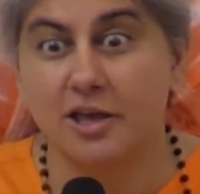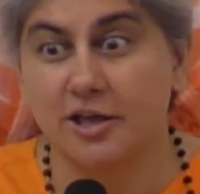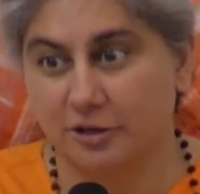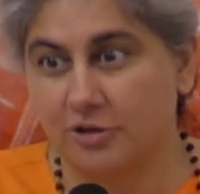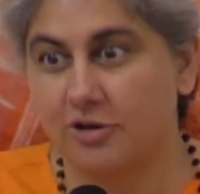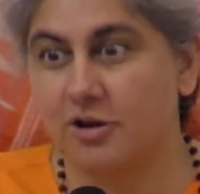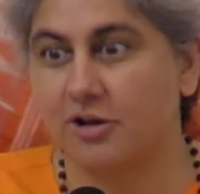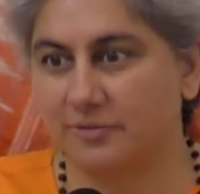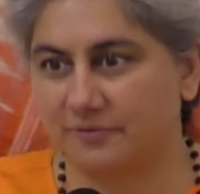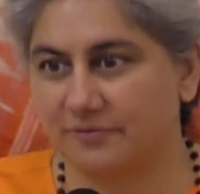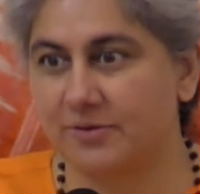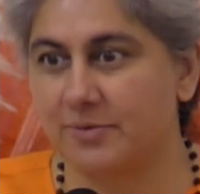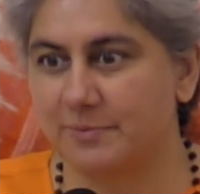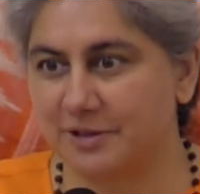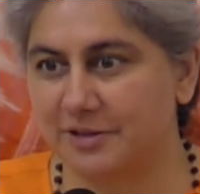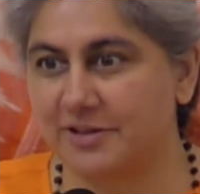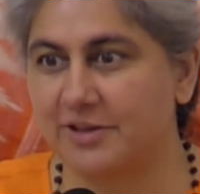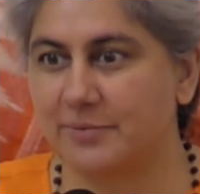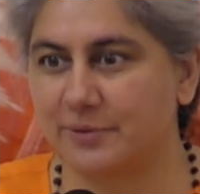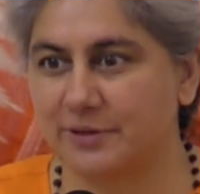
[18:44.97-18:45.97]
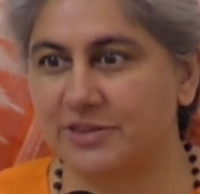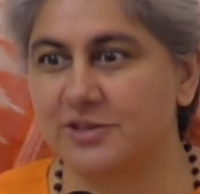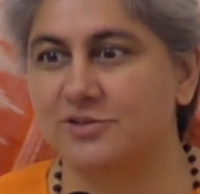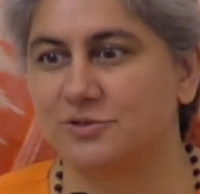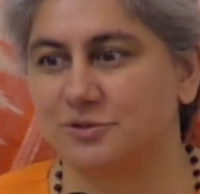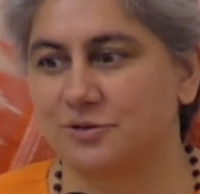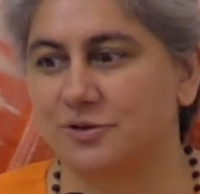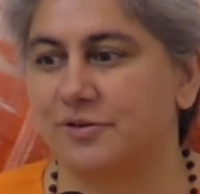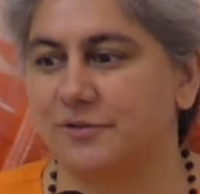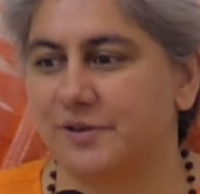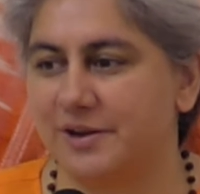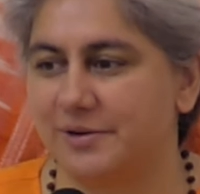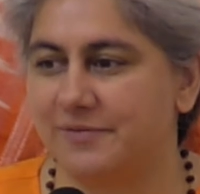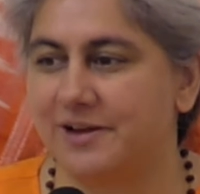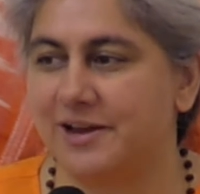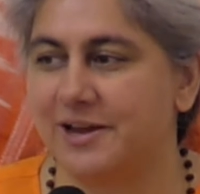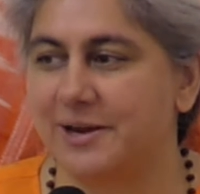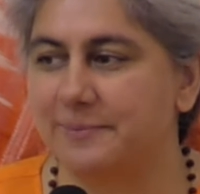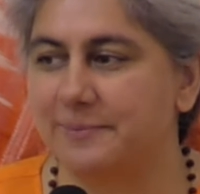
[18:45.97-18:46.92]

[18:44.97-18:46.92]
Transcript: You all are familiar with the story, right?